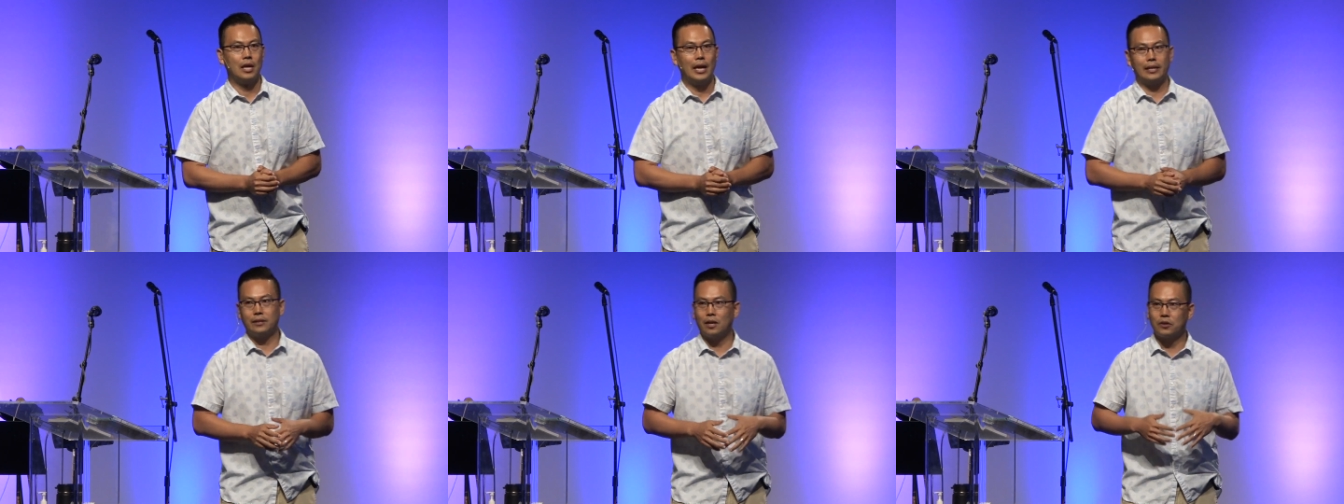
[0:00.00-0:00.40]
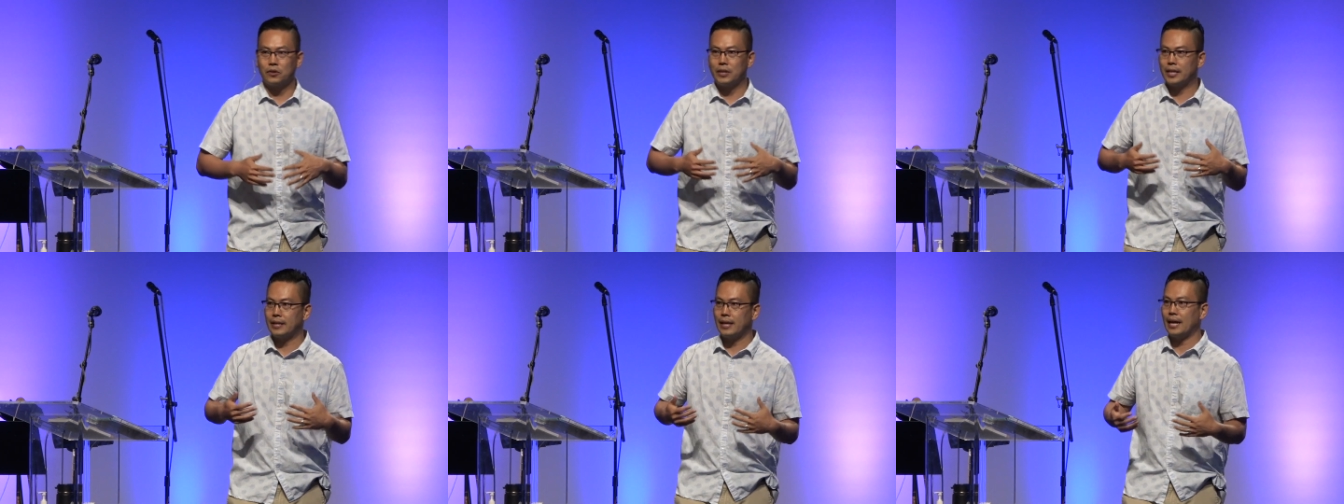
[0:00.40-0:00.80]
And not
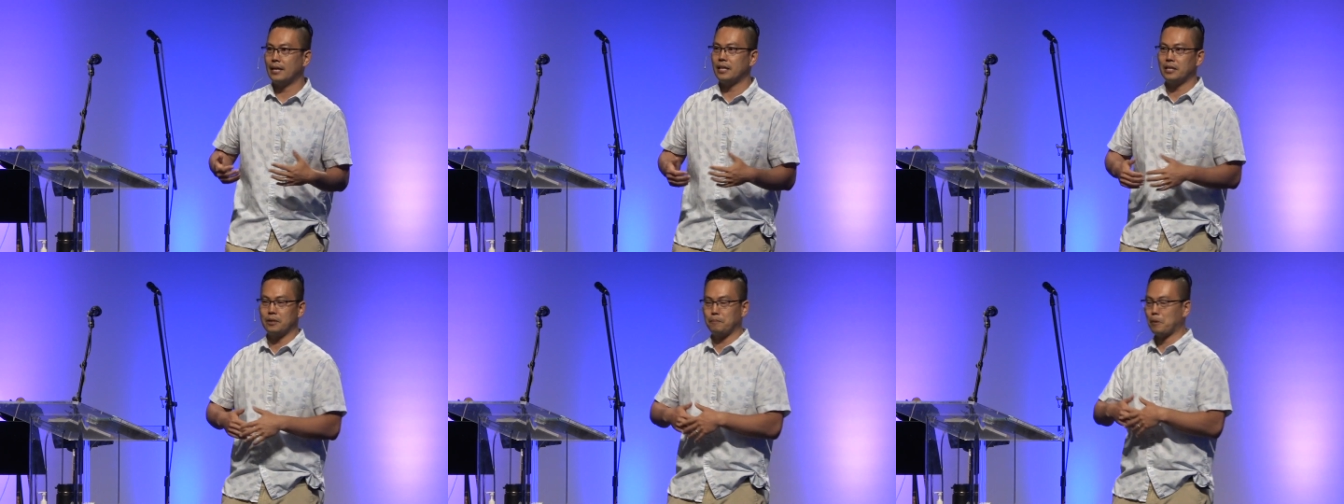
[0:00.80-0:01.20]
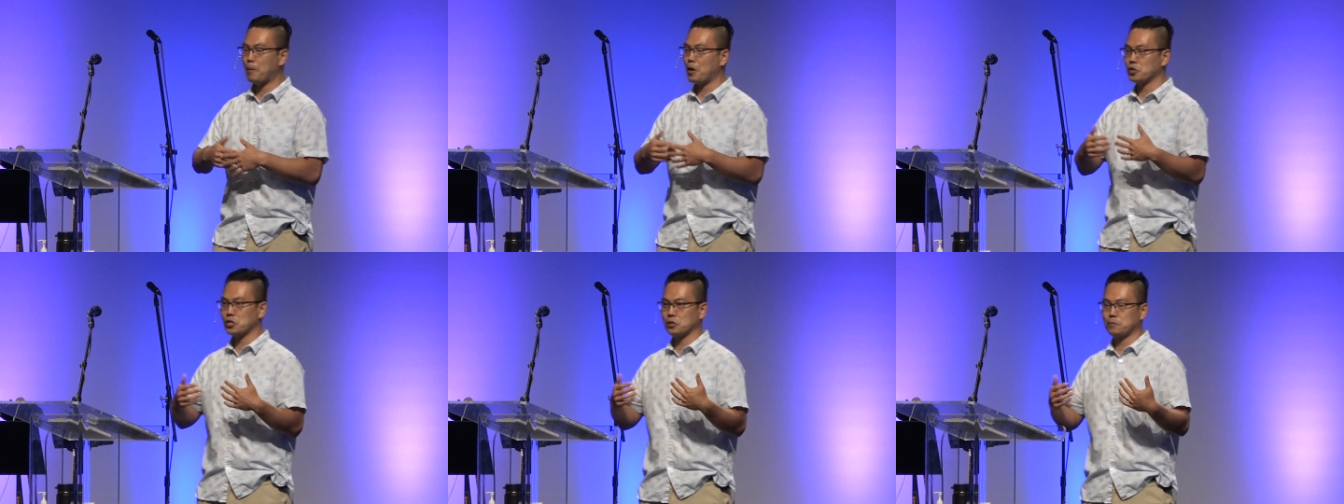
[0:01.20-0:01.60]
only that, in the
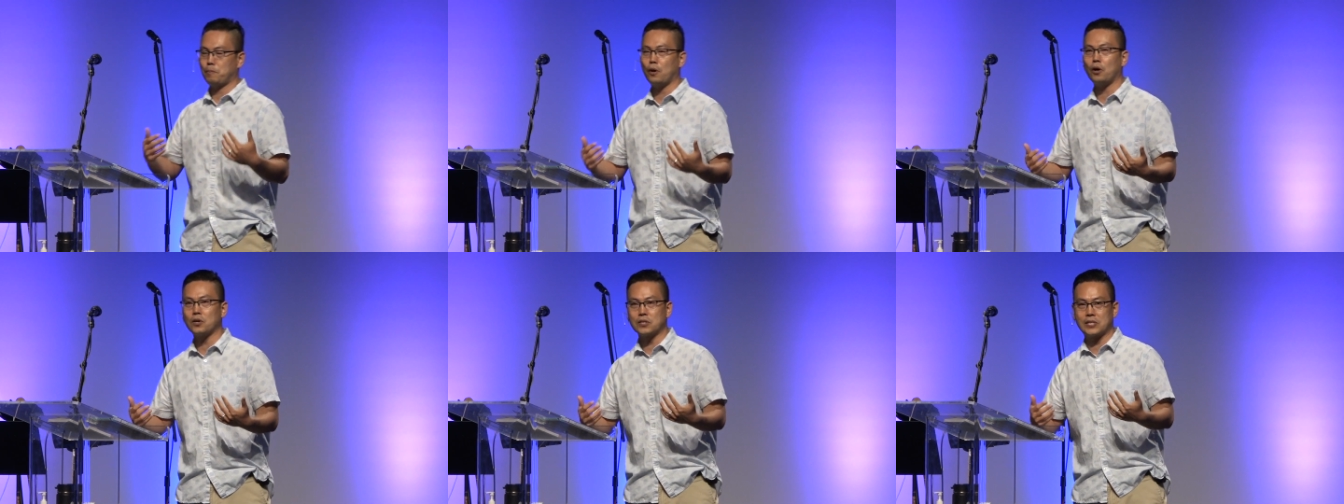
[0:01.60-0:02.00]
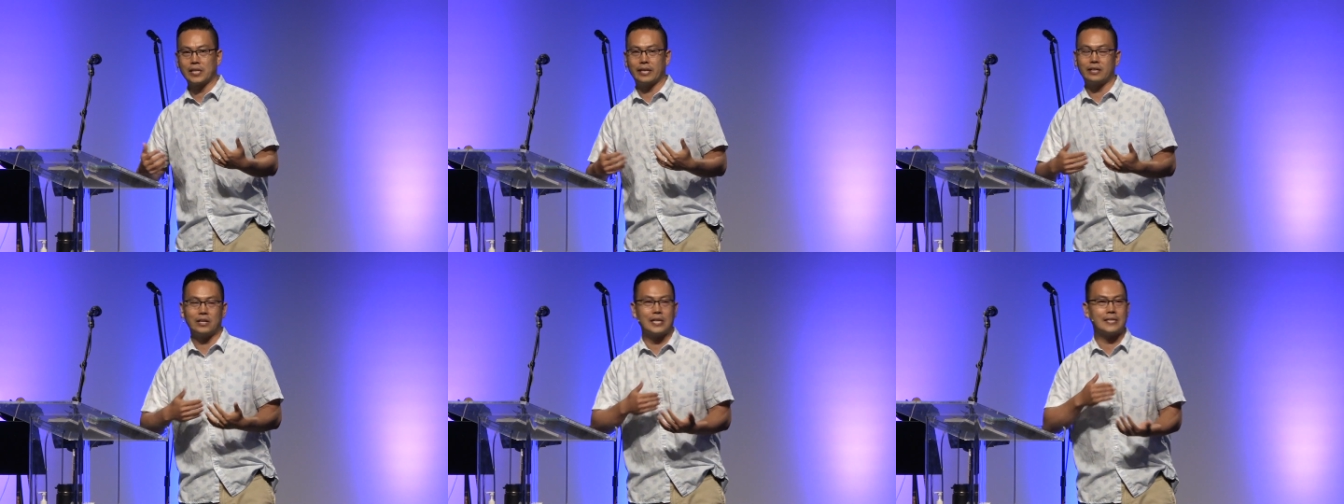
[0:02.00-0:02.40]
Apostle Paul's
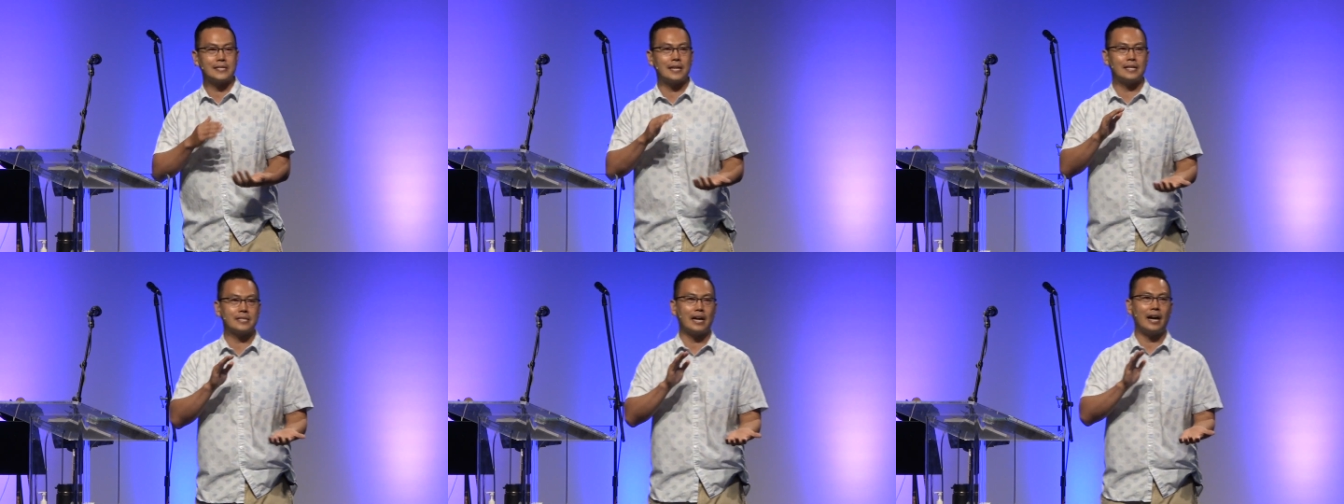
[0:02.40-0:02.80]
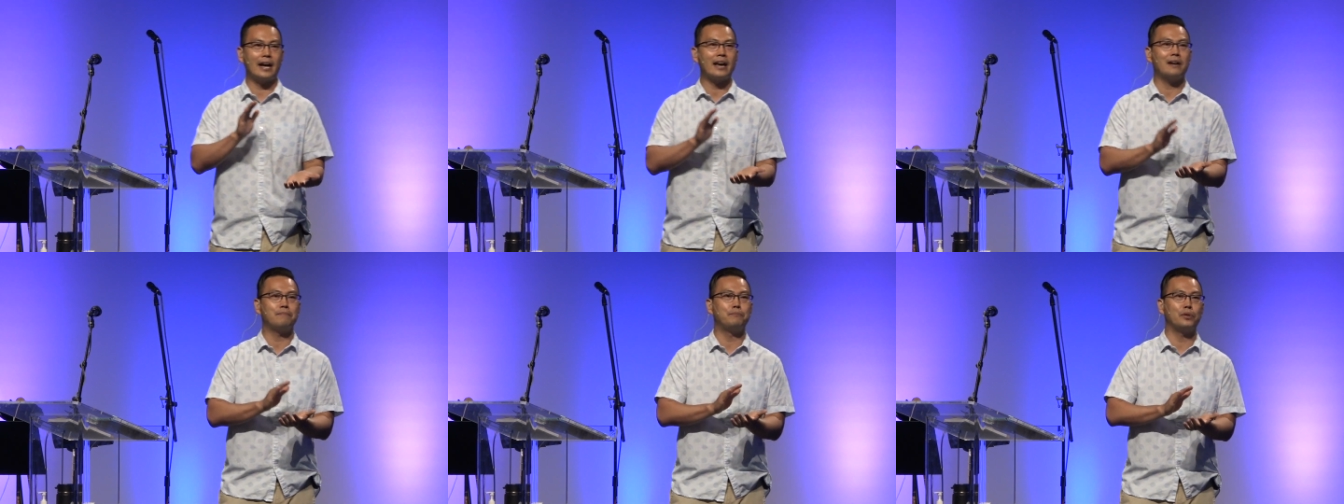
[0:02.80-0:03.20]
letter, he says, I
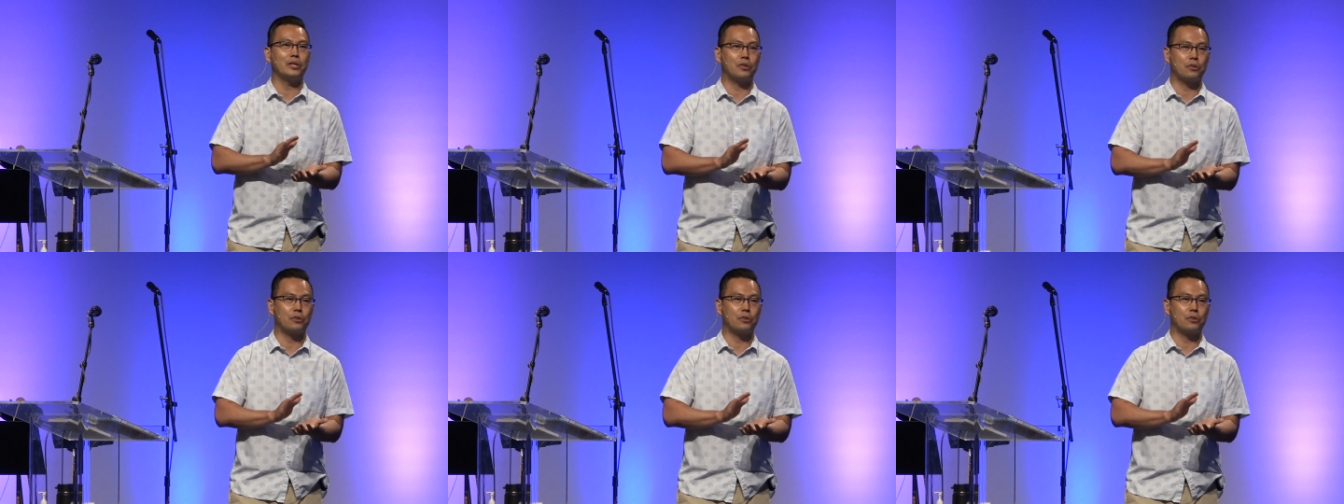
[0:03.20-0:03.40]
have